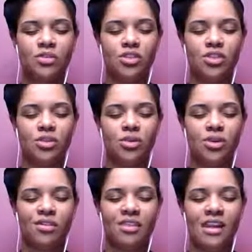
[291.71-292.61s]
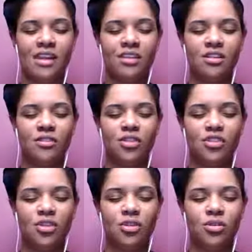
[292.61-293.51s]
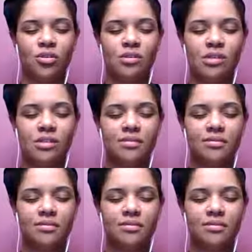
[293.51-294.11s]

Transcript: towards the end of your toes,